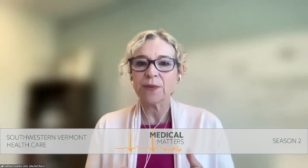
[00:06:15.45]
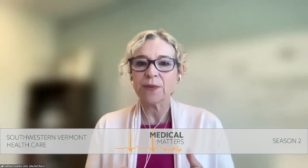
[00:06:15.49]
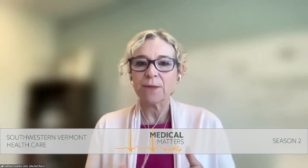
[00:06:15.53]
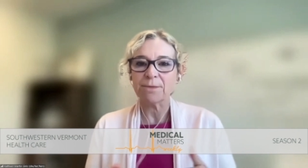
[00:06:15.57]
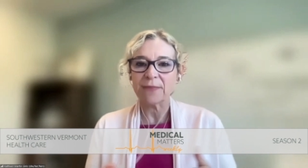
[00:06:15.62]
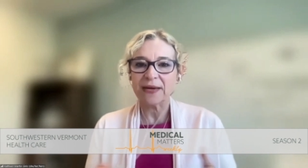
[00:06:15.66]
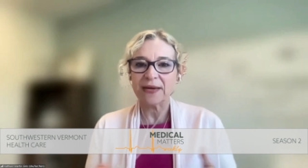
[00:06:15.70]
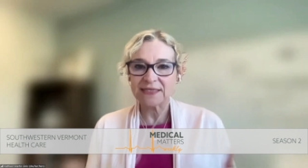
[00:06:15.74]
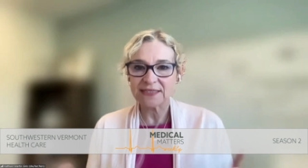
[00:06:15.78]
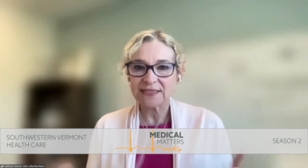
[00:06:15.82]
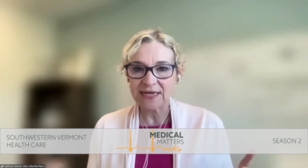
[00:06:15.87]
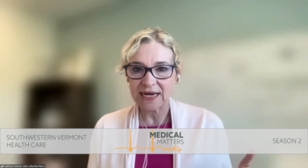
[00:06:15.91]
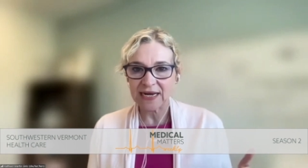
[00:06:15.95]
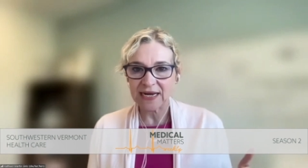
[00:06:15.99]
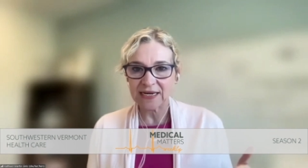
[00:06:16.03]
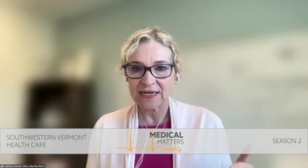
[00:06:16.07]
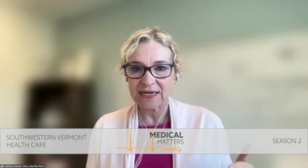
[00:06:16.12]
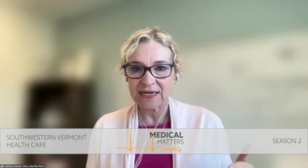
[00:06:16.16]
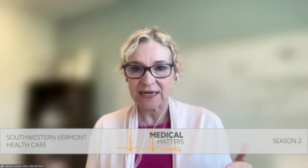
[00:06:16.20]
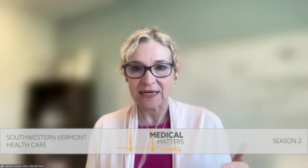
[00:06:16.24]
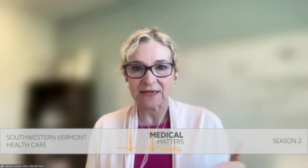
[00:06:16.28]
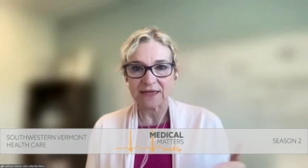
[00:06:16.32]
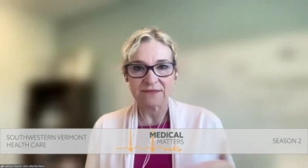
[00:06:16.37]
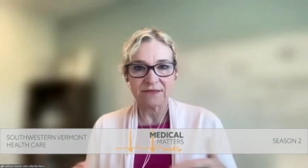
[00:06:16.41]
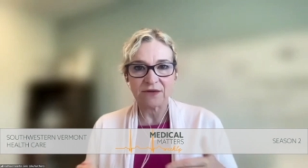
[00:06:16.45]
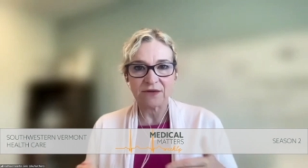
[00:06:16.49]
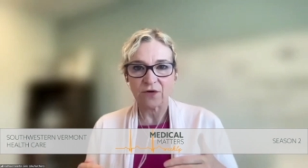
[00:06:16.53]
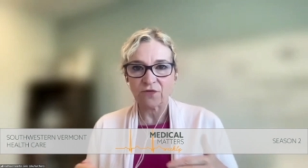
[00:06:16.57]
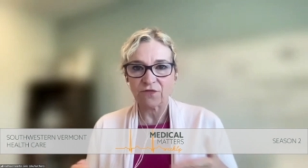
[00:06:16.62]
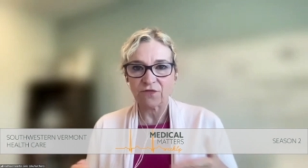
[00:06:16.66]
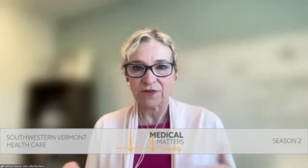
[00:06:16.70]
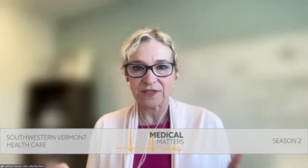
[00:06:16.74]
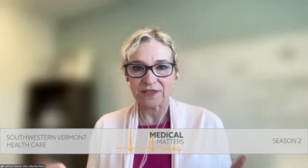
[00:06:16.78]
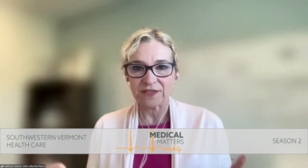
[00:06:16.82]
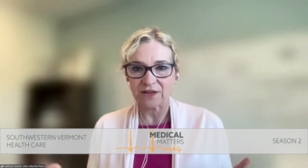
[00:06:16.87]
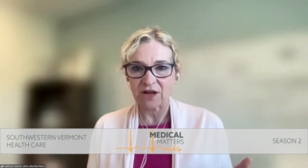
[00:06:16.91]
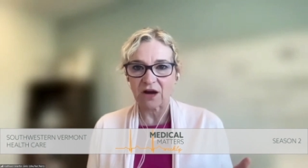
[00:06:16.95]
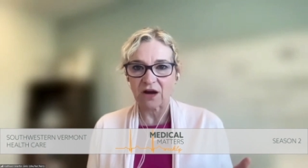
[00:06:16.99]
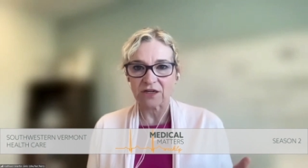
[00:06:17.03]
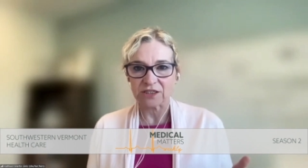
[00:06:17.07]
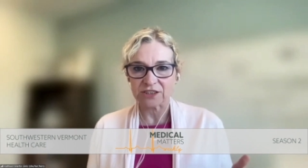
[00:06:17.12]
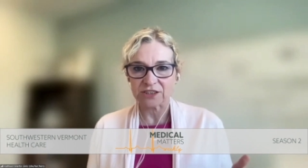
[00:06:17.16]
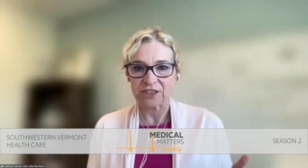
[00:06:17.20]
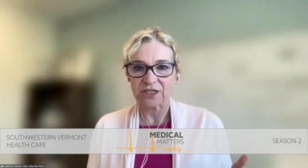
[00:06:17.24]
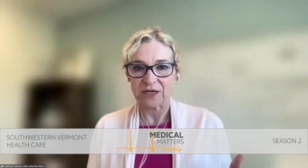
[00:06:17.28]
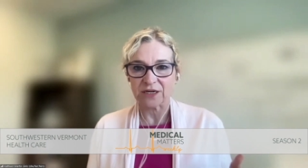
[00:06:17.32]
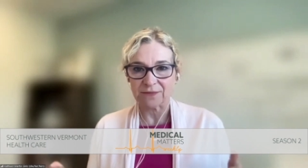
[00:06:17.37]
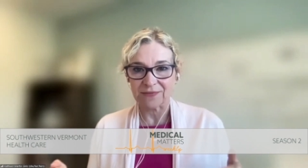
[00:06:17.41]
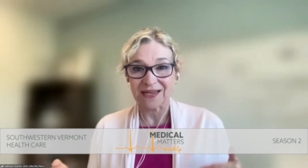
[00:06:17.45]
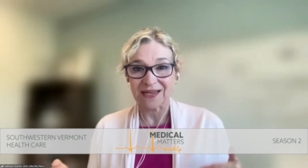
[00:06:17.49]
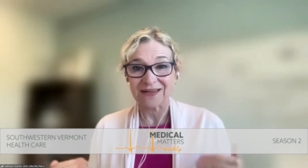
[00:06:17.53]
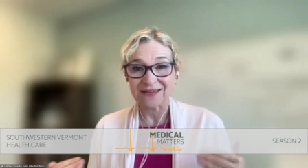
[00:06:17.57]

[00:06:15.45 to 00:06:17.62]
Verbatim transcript: but maintaining it over the long term,